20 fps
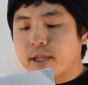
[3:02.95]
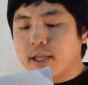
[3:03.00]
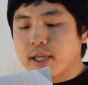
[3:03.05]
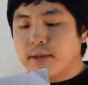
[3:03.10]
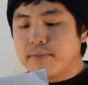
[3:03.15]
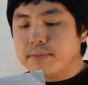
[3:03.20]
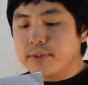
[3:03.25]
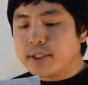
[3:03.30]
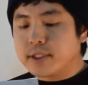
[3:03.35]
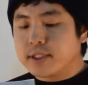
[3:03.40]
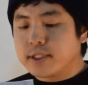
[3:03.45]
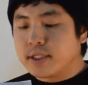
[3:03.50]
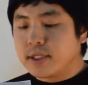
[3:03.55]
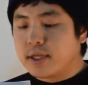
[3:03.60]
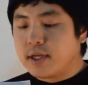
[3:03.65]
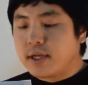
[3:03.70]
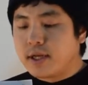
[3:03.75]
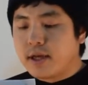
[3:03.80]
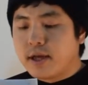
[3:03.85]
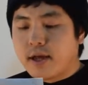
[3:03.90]
teams.
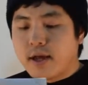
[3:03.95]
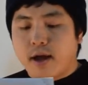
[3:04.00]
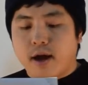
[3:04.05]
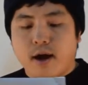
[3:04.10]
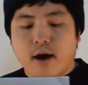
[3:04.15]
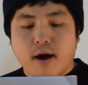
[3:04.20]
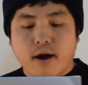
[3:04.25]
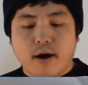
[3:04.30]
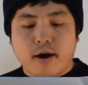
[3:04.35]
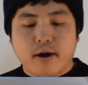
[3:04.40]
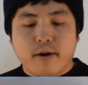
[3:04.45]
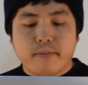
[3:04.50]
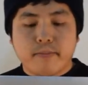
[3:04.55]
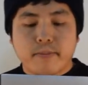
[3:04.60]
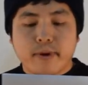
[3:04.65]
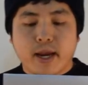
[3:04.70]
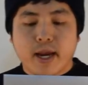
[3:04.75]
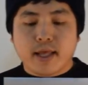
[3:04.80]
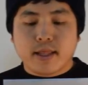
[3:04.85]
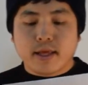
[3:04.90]
And
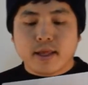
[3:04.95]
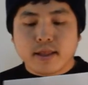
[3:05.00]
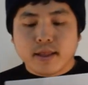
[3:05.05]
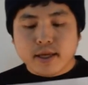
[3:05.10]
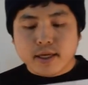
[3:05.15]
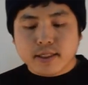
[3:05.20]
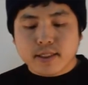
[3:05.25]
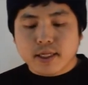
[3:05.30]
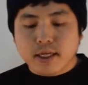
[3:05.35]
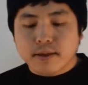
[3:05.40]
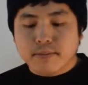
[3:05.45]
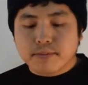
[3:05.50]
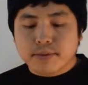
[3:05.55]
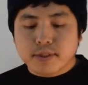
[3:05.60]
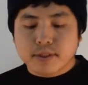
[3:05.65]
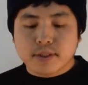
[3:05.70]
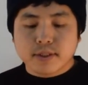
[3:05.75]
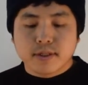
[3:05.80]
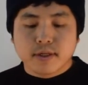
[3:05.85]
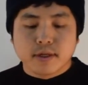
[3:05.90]
then these
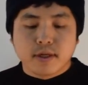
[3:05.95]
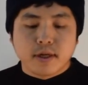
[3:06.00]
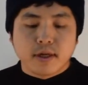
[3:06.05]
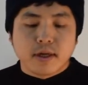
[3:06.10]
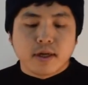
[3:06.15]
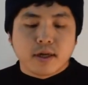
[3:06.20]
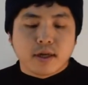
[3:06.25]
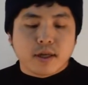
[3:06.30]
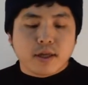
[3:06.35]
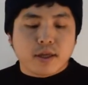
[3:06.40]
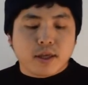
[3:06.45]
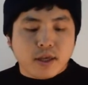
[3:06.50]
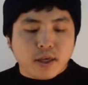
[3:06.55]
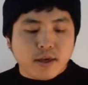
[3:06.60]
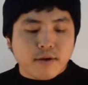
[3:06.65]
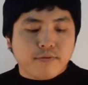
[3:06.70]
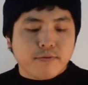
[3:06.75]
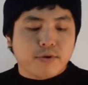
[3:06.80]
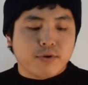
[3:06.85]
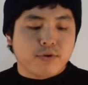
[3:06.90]
teams
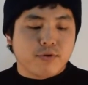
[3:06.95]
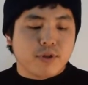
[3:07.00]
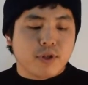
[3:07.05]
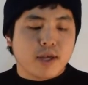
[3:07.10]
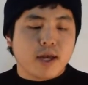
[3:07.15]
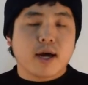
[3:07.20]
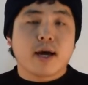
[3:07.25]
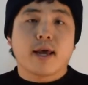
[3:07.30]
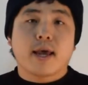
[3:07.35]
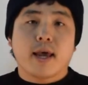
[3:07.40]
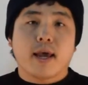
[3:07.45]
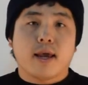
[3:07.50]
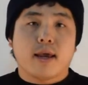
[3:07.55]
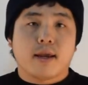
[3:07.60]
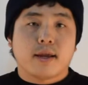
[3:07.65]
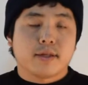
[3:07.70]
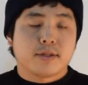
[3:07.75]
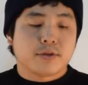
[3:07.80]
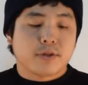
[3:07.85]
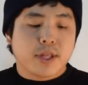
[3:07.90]
give you
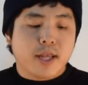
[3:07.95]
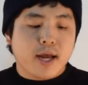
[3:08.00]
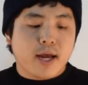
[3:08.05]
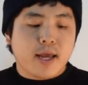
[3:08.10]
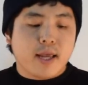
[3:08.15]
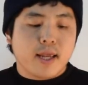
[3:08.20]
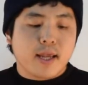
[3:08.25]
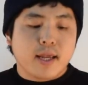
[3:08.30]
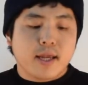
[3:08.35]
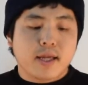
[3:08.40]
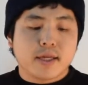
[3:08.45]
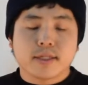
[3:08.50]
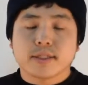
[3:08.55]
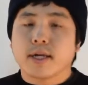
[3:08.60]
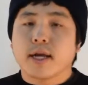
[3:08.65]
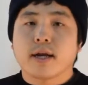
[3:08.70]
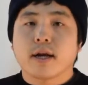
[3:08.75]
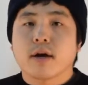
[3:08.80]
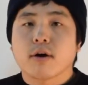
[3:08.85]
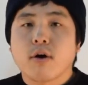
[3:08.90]
DIA. So DIA is
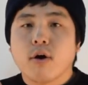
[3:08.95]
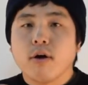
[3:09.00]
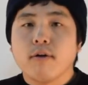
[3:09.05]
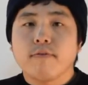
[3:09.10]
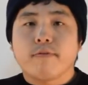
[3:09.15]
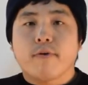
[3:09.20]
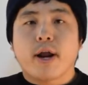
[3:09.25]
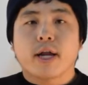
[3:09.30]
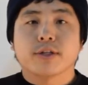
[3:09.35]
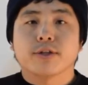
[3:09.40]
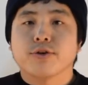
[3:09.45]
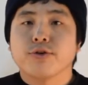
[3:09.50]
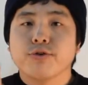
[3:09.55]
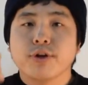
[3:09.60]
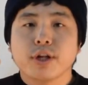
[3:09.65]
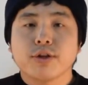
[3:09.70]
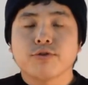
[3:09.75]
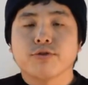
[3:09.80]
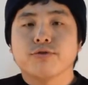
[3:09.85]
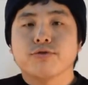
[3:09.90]
like a call for action. You
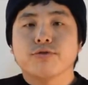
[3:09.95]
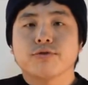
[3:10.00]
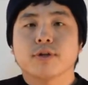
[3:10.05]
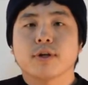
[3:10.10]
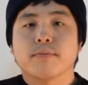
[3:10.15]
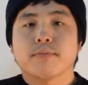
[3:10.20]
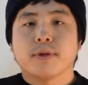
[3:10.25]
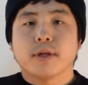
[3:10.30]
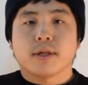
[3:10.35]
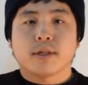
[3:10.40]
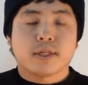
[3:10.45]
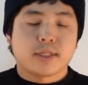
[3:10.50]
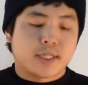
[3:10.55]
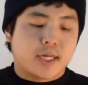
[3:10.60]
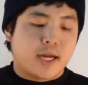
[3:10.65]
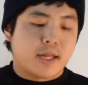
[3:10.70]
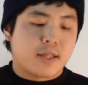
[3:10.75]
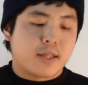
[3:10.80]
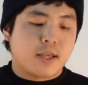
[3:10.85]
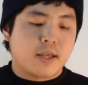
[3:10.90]
need to do something,
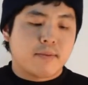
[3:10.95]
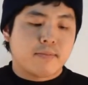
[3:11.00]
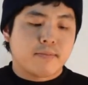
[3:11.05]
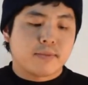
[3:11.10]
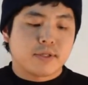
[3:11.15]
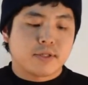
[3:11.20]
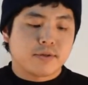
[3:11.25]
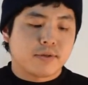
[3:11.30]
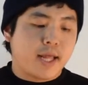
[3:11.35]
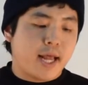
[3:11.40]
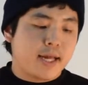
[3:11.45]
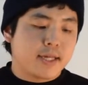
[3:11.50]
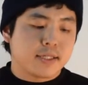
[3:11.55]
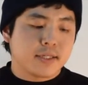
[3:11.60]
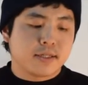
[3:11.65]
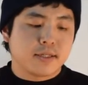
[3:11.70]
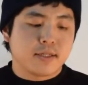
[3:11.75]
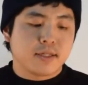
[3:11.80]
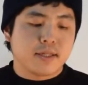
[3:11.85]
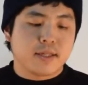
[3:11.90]
design team. So
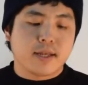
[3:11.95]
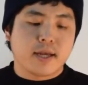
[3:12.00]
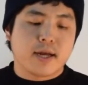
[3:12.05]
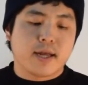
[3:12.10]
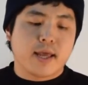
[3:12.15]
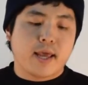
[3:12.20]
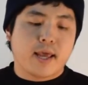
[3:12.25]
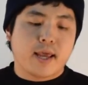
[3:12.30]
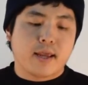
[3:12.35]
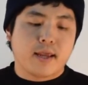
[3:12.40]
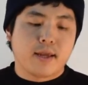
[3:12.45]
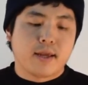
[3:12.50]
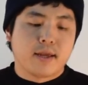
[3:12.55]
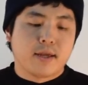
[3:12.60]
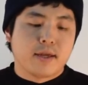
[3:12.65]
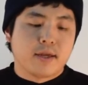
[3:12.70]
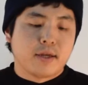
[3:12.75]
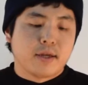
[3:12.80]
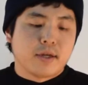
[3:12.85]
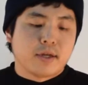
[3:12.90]
that's DIA.
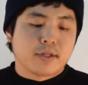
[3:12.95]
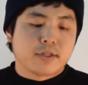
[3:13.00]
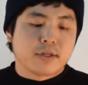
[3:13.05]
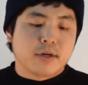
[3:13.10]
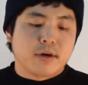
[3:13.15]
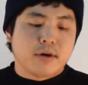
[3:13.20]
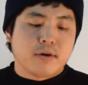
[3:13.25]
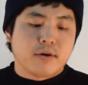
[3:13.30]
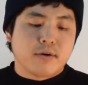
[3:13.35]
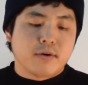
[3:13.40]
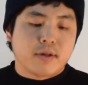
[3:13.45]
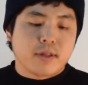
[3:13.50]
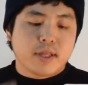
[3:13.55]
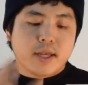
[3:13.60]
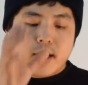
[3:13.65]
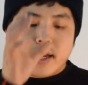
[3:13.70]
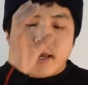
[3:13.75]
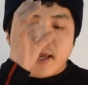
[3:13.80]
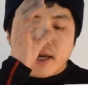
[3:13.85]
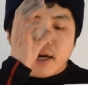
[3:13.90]
So
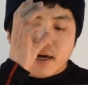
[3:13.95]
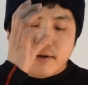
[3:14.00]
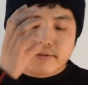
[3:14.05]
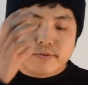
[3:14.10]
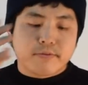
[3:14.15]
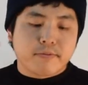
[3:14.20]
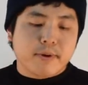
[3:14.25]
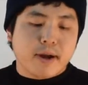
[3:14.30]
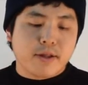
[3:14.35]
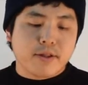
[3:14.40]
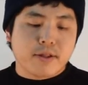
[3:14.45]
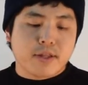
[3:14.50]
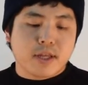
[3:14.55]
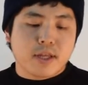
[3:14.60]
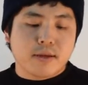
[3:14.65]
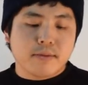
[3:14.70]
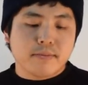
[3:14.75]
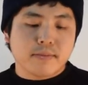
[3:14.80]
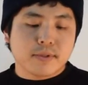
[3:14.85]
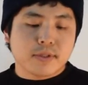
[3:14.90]
DIA comes from other
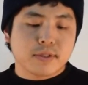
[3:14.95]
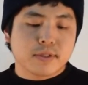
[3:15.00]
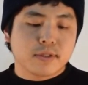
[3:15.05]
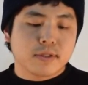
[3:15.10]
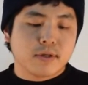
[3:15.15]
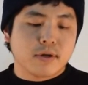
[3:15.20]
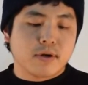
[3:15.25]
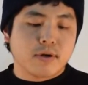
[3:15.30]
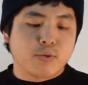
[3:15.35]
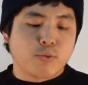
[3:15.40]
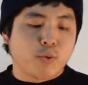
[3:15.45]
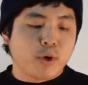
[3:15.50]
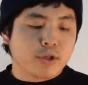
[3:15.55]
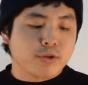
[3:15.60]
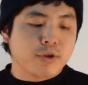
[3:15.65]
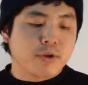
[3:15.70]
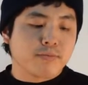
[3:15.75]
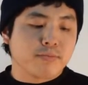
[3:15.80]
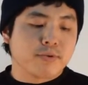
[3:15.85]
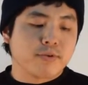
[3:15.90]
teams on what to
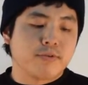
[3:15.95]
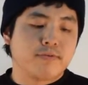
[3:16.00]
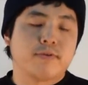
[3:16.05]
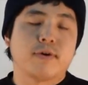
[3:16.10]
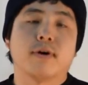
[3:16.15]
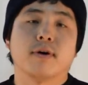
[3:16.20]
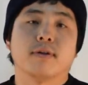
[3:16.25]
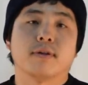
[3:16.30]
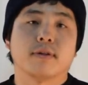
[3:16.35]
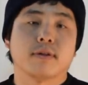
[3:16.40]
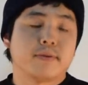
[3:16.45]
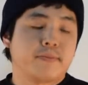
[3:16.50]
improve on.